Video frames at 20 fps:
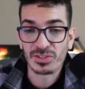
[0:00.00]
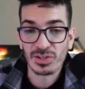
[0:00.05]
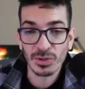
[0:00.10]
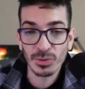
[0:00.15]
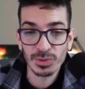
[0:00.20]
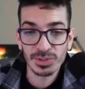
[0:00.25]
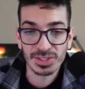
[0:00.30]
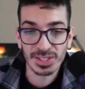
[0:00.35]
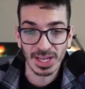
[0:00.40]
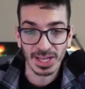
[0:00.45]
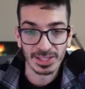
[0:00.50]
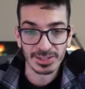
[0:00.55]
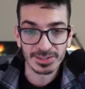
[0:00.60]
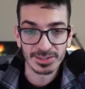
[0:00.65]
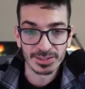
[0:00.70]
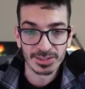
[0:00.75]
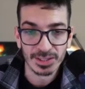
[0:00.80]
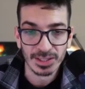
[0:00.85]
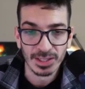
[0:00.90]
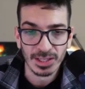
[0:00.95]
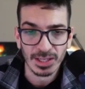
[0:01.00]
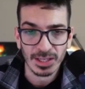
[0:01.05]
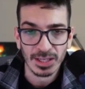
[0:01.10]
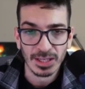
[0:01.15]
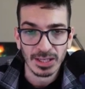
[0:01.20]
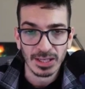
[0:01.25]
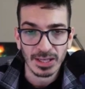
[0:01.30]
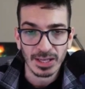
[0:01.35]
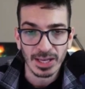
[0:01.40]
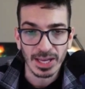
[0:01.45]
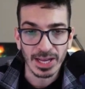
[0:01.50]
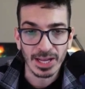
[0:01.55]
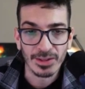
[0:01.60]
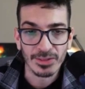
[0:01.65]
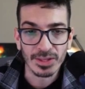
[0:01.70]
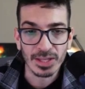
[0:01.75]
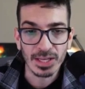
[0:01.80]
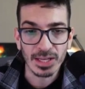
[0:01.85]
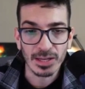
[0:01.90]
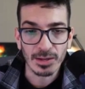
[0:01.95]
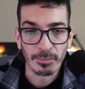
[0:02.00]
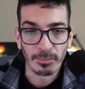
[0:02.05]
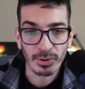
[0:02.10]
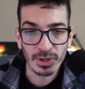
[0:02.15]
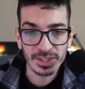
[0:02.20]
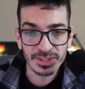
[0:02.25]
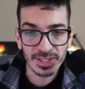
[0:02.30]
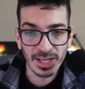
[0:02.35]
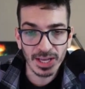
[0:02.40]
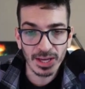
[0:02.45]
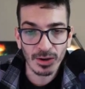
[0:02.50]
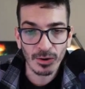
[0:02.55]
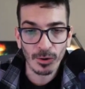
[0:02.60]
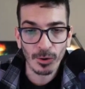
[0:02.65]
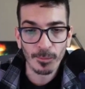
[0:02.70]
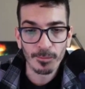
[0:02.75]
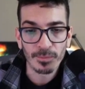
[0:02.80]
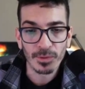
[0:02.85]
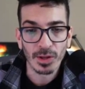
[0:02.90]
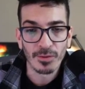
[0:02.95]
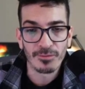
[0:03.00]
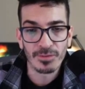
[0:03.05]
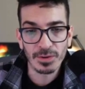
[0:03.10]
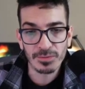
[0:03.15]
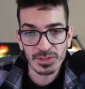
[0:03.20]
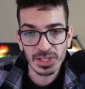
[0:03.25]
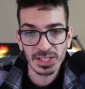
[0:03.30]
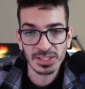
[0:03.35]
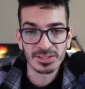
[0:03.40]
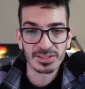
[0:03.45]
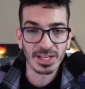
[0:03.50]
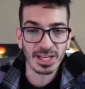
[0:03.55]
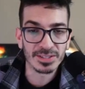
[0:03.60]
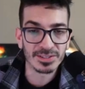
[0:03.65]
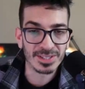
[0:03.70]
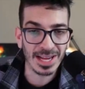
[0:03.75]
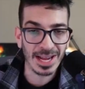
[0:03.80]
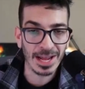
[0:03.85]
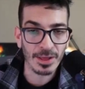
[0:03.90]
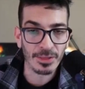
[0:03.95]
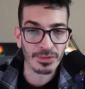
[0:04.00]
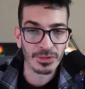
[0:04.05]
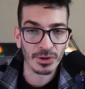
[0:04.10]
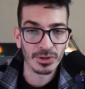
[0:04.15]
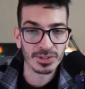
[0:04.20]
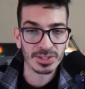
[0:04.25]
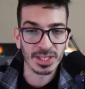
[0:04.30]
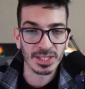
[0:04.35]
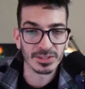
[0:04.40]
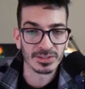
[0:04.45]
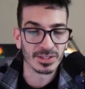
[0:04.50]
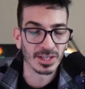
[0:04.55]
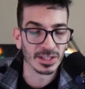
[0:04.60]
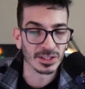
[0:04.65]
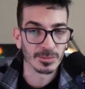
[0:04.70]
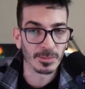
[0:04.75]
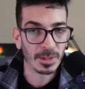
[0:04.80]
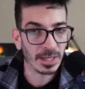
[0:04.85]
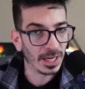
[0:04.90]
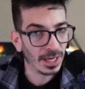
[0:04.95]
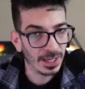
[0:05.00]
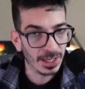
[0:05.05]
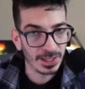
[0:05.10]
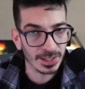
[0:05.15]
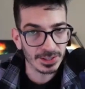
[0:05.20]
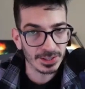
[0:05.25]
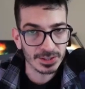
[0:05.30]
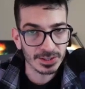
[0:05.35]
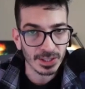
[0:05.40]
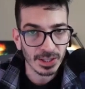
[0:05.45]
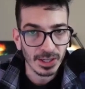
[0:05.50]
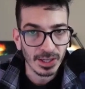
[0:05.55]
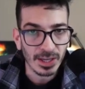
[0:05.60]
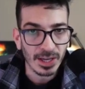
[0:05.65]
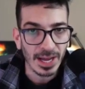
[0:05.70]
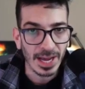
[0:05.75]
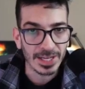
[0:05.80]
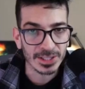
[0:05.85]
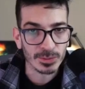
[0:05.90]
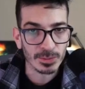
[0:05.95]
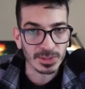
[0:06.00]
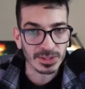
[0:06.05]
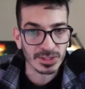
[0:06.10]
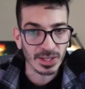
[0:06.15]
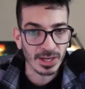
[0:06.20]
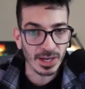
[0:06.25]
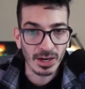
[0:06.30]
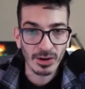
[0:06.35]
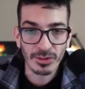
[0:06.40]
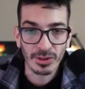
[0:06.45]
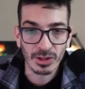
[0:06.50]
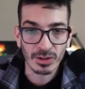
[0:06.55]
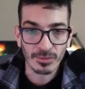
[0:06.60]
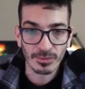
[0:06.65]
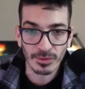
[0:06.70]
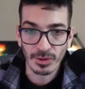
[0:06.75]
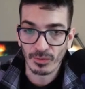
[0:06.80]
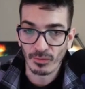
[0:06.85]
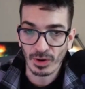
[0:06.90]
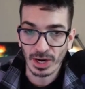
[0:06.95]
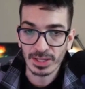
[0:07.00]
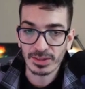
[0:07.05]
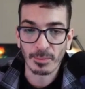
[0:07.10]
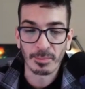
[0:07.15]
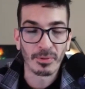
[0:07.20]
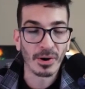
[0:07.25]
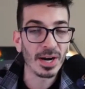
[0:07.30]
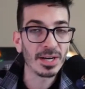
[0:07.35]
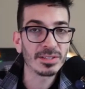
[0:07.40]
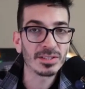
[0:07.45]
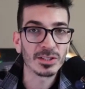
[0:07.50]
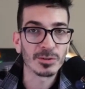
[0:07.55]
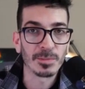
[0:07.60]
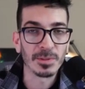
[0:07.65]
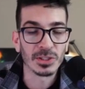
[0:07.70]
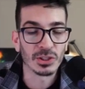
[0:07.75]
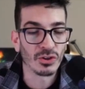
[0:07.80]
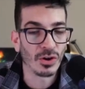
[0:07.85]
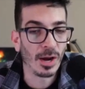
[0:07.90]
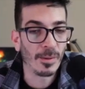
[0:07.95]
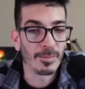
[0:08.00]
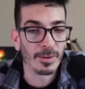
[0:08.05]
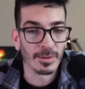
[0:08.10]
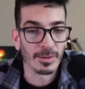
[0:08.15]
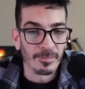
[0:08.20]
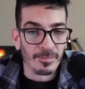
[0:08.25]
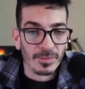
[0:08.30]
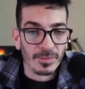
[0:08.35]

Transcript: cents in the pre sale, 15 cents, and 13 cents. Because as we said here, the, the right, the price has been dropping.